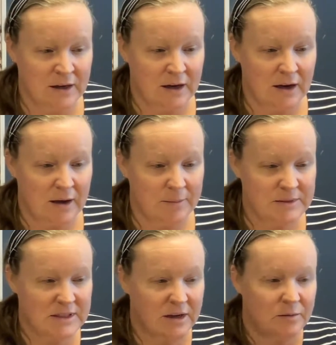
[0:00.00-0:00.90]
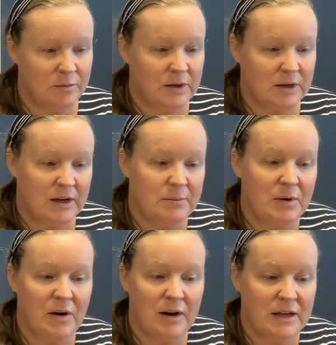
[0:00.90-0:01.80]
So we're going to
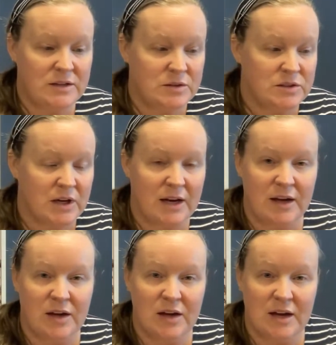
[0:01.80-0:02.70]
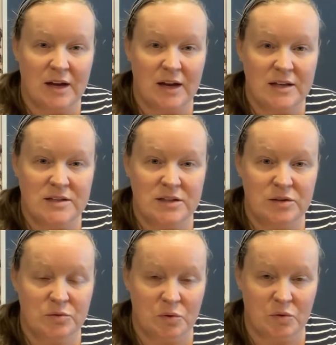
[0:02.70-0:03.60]
embark into a journey
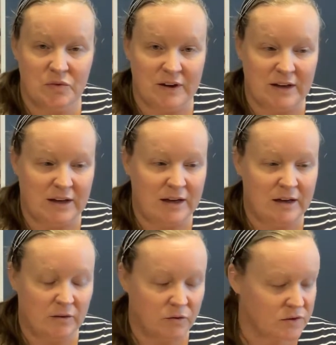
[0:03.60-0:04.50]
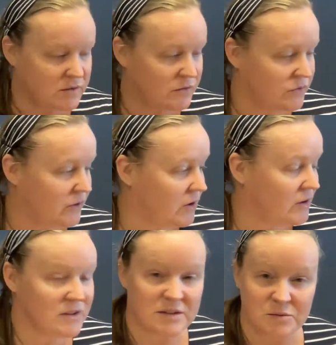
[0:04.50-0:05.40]
into raw feeding. I've got some food
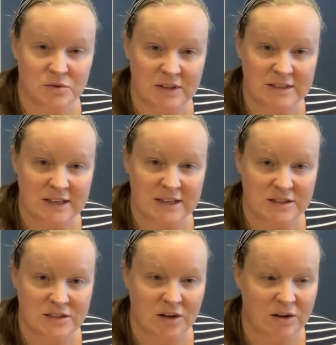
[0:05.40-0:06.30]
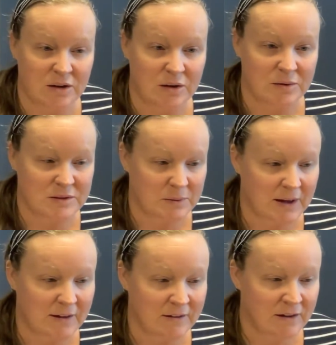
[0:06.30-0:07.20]
and some treats here to show you as
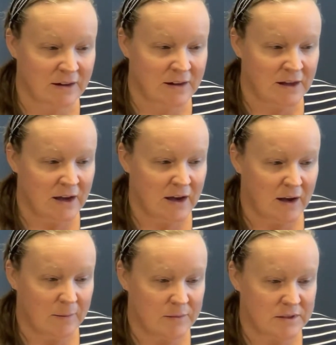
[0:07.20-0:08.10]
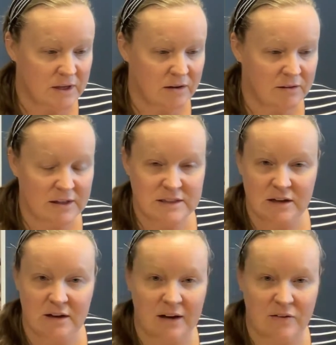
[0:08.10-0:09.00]
well. So let's go
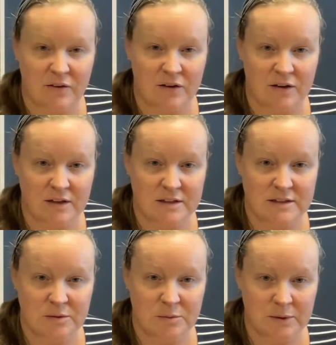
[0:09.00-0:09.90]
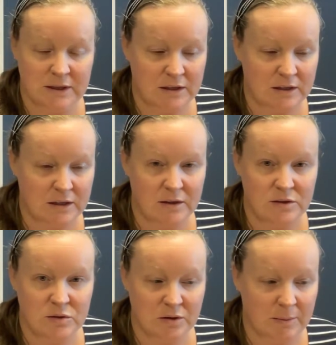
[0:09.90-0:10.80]
and have a look and see what we can
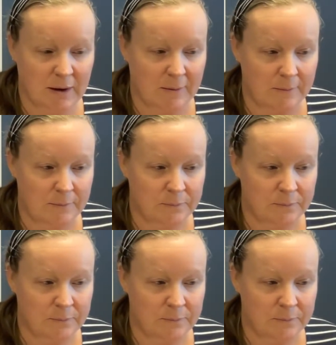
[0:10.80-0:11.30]
talk about.